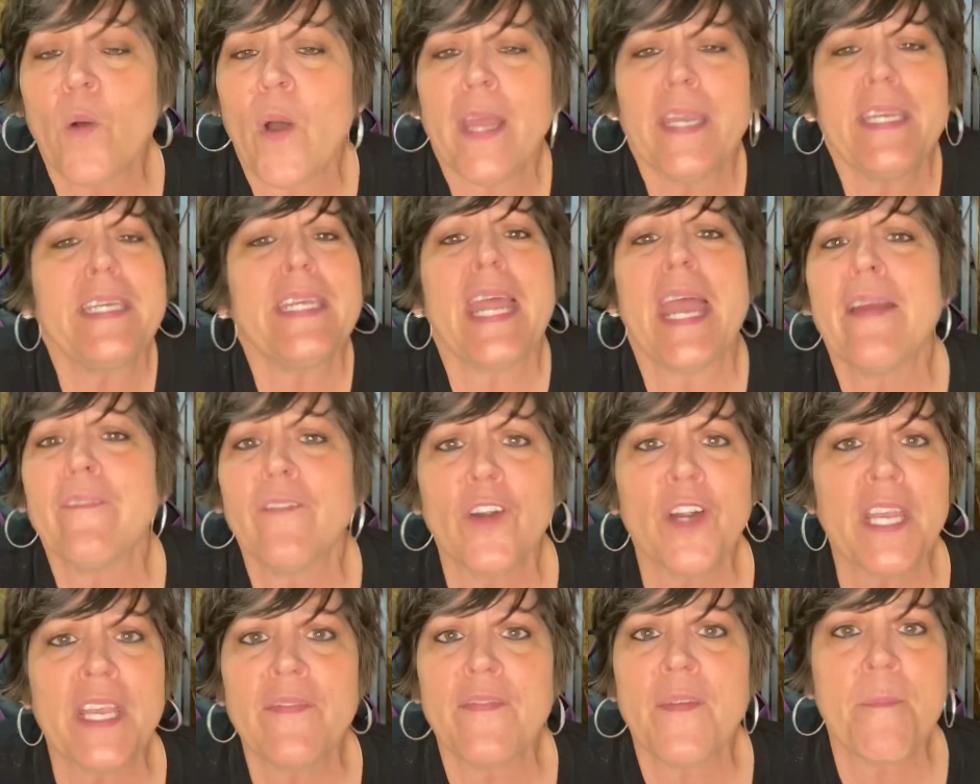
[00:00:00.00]
I never
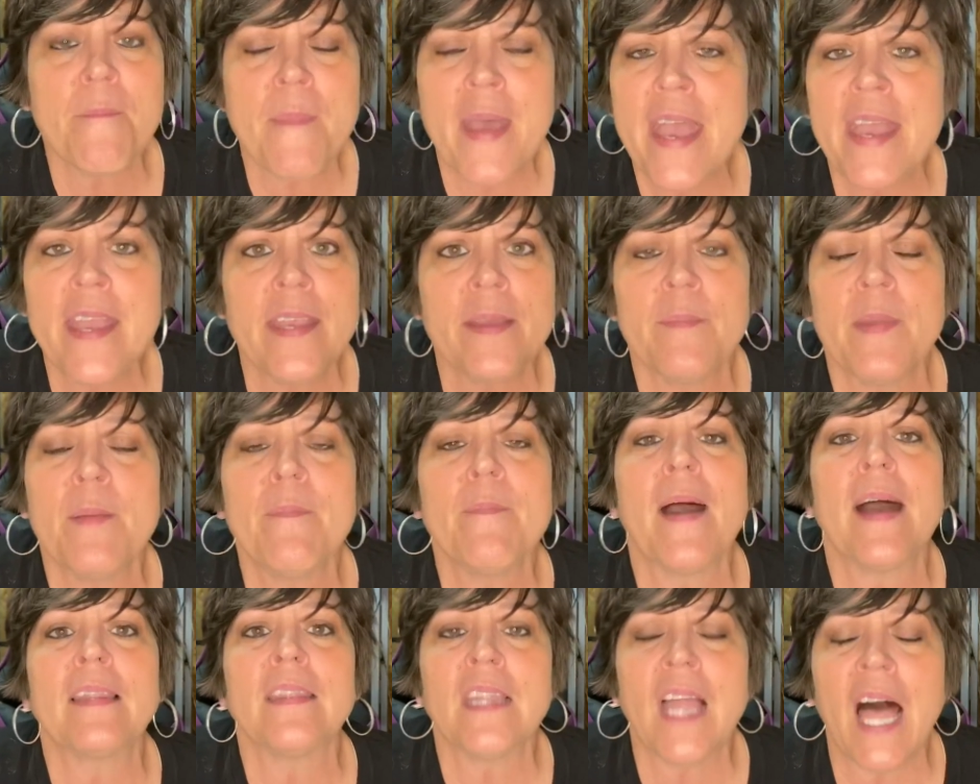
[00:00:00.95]
even met him in my
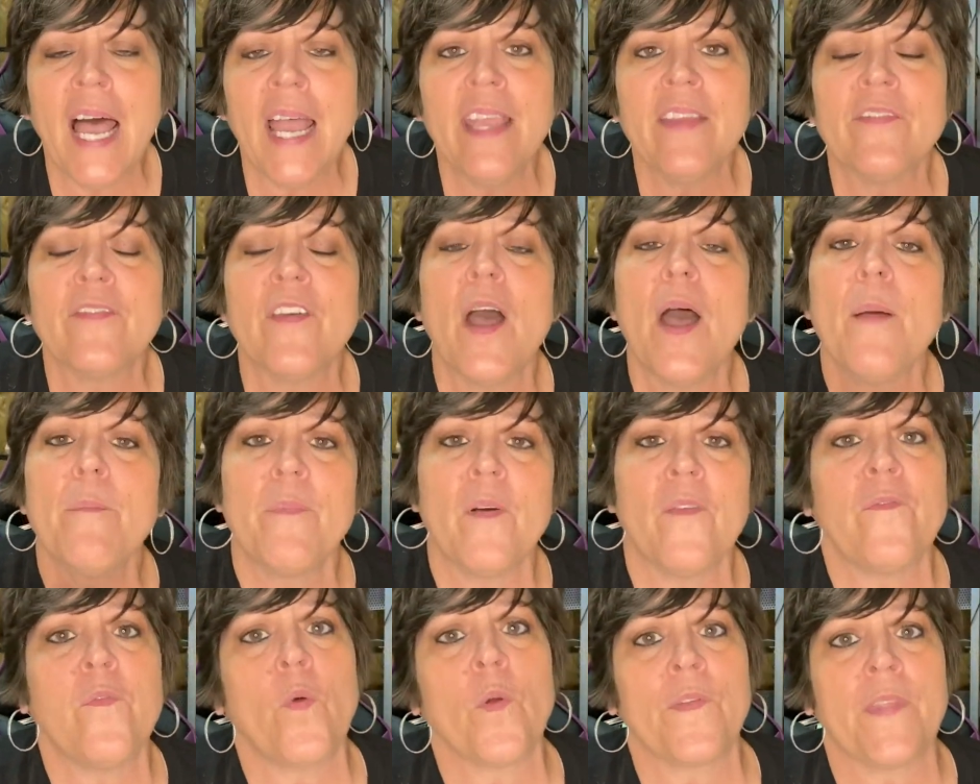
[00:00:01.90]
life
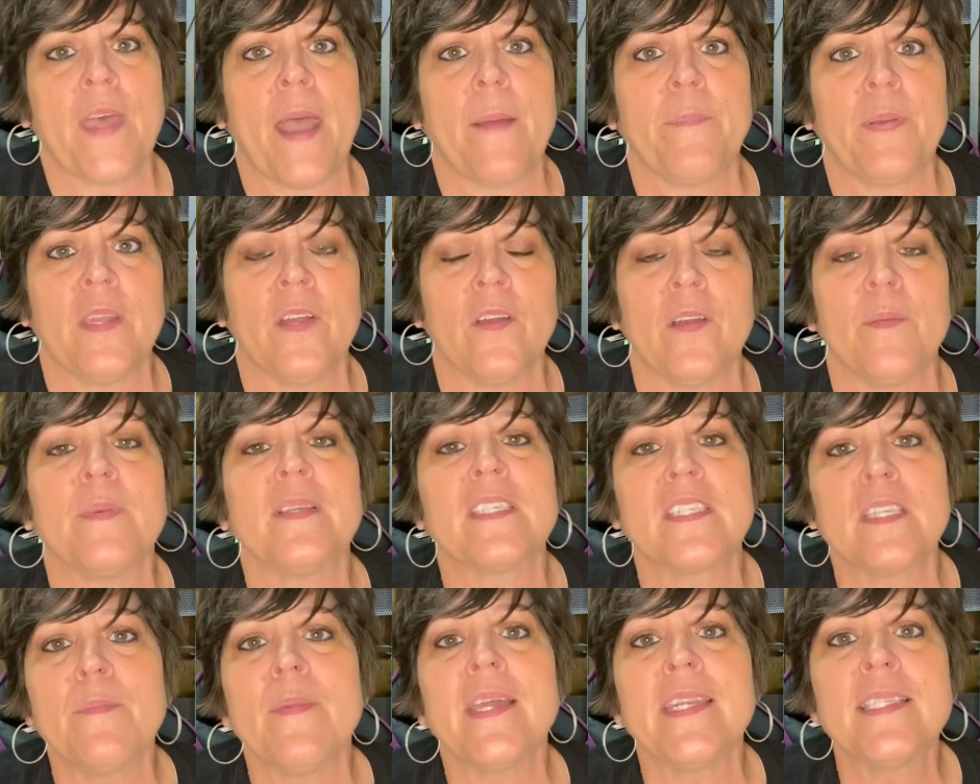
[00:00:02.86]
before that period. But
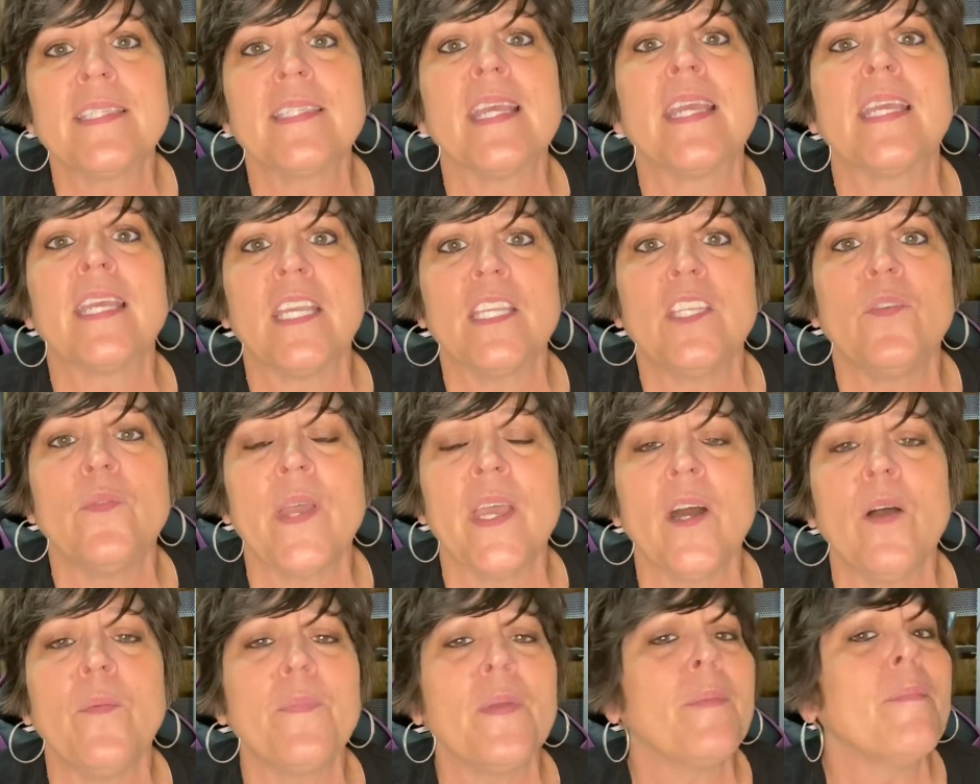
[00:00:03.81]
somebody said, can you
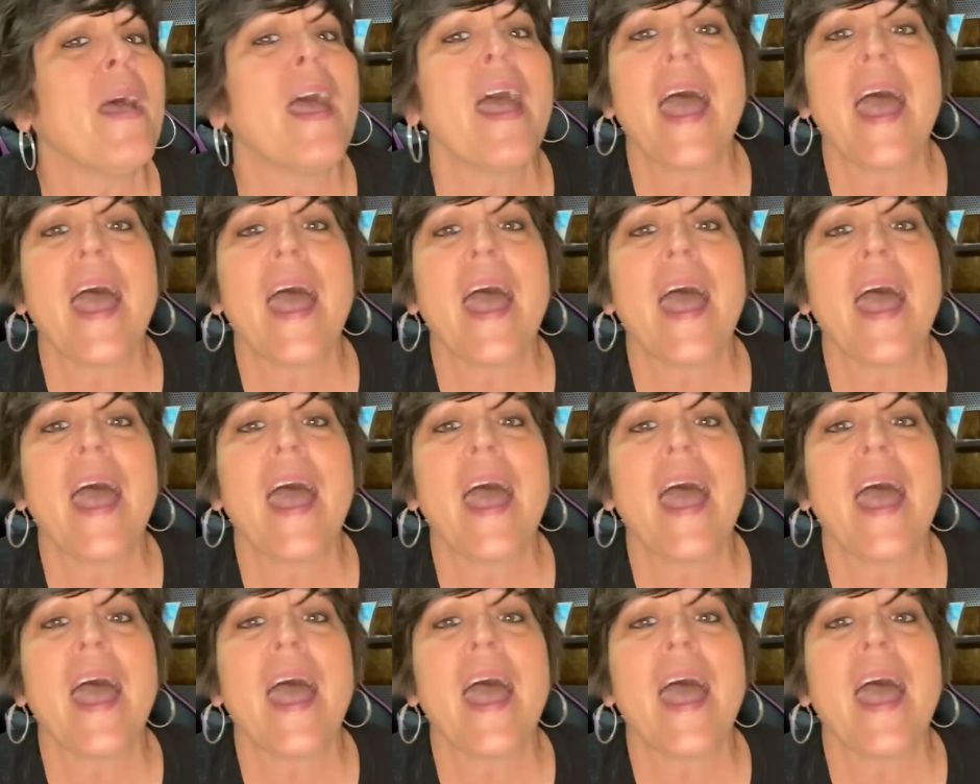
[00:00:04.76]
help him?